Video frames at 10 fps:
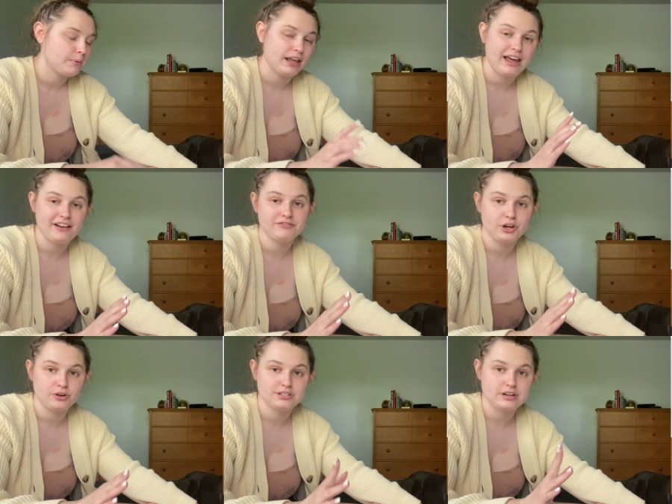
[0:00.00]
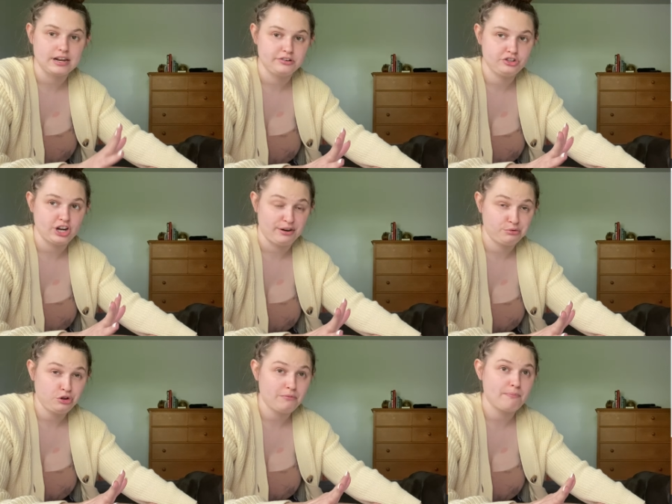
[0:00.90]
I have noticed in
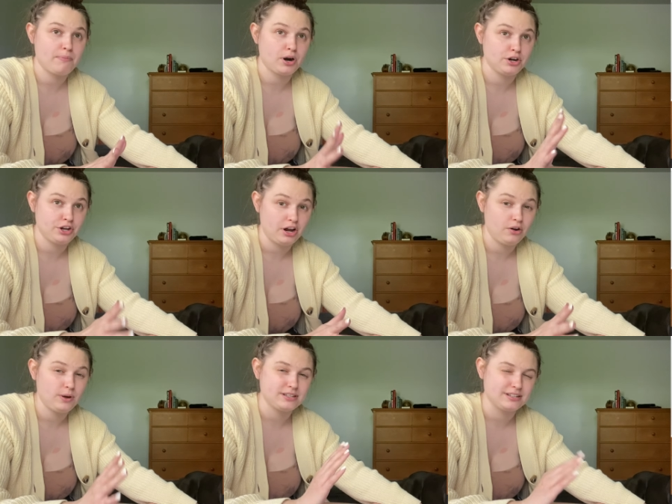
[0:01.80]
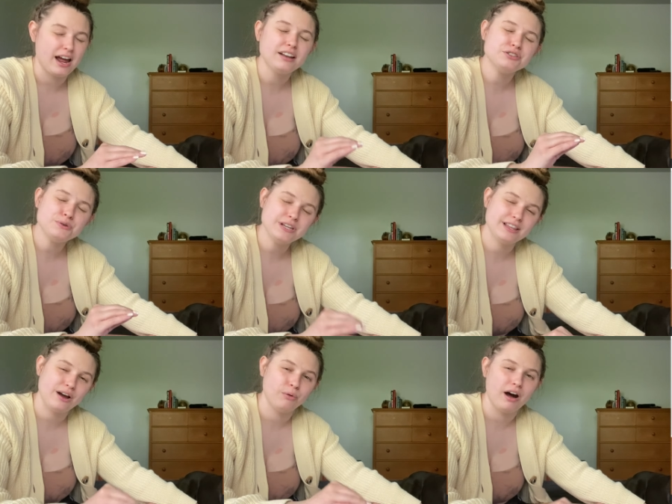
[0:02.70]
general, Bardot is not doing
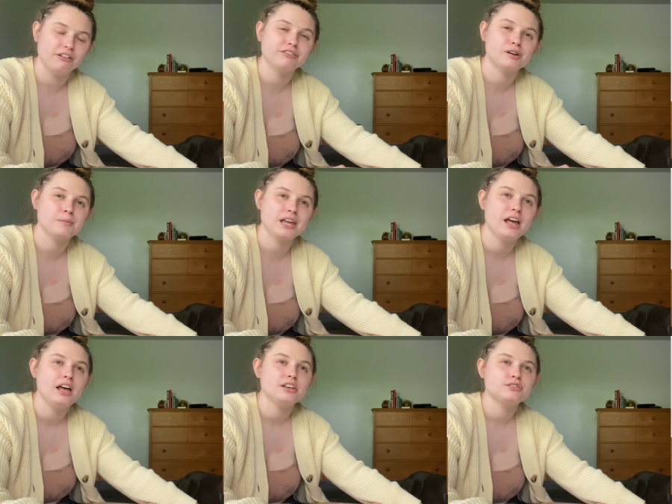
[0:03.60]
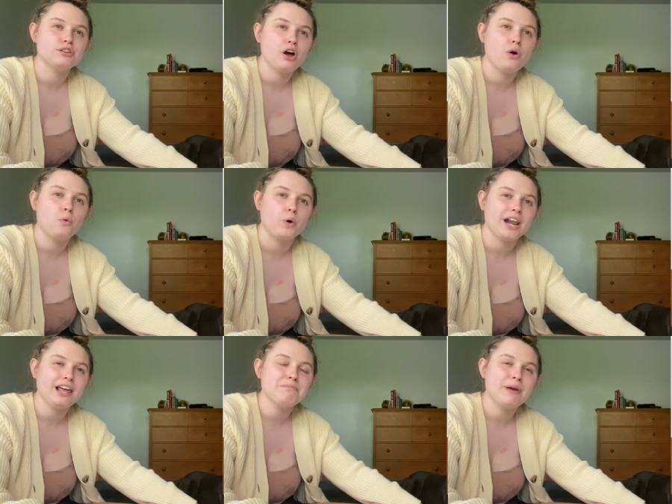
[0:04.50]
that well for me. So when
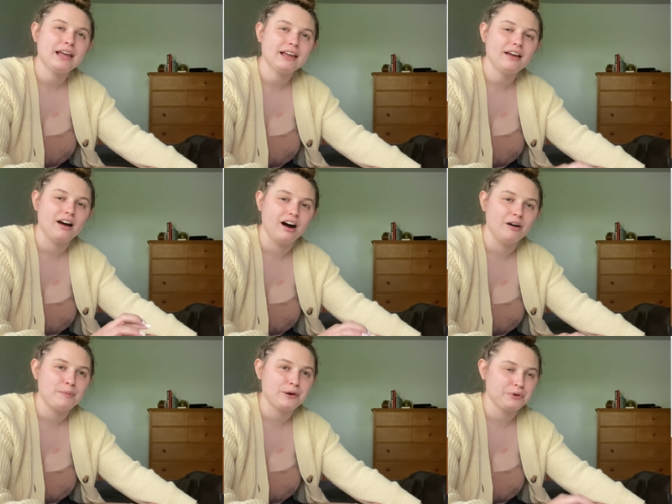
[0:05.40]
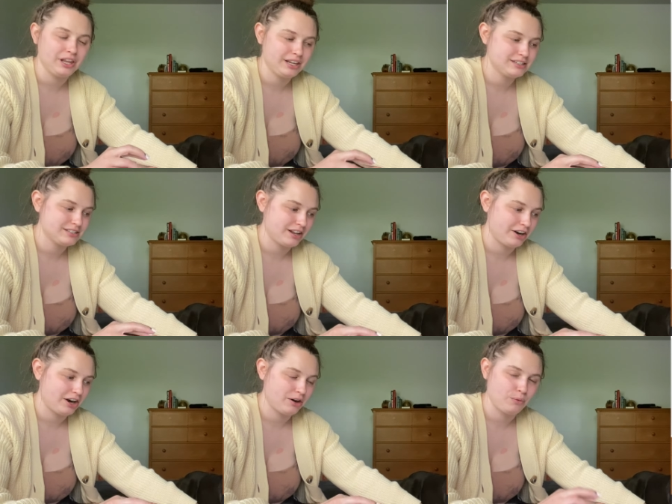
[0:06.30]
I pick it up, I really
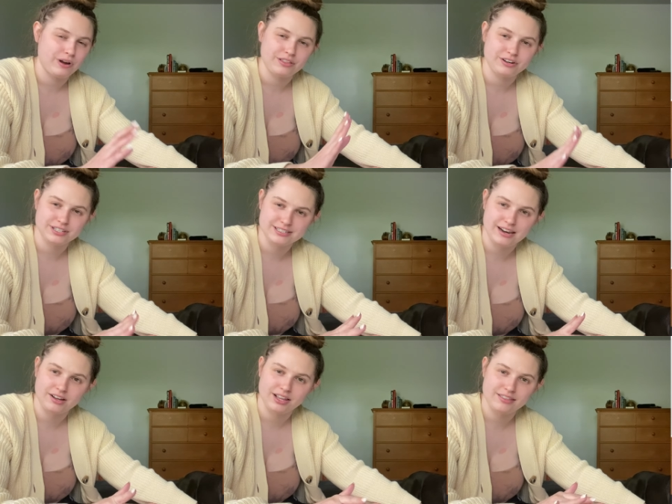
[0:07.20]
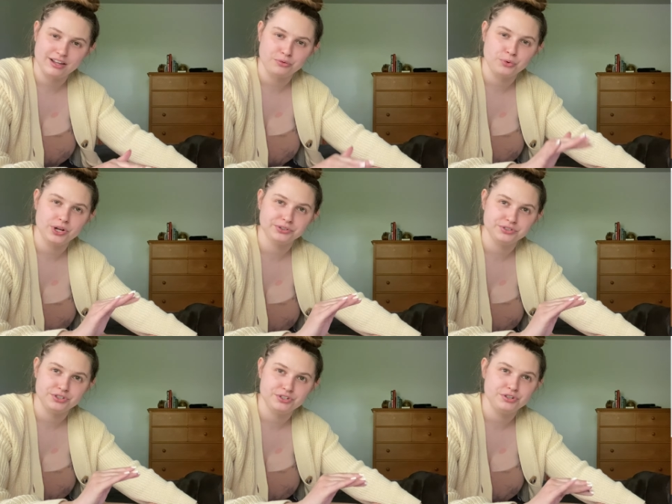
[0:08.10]
consider whether it's a style I think
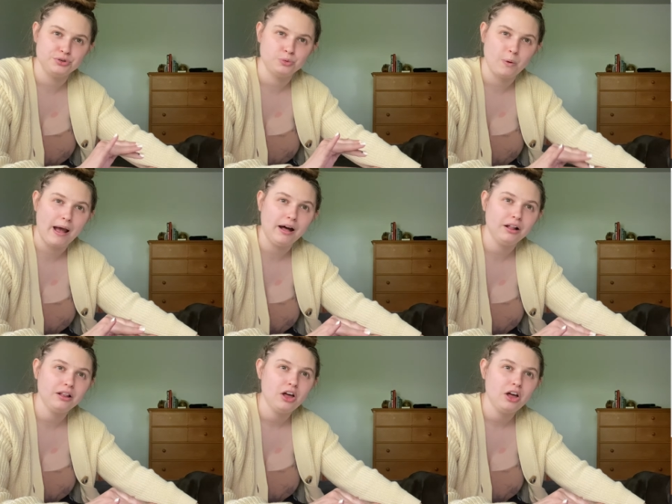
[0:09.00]
will do well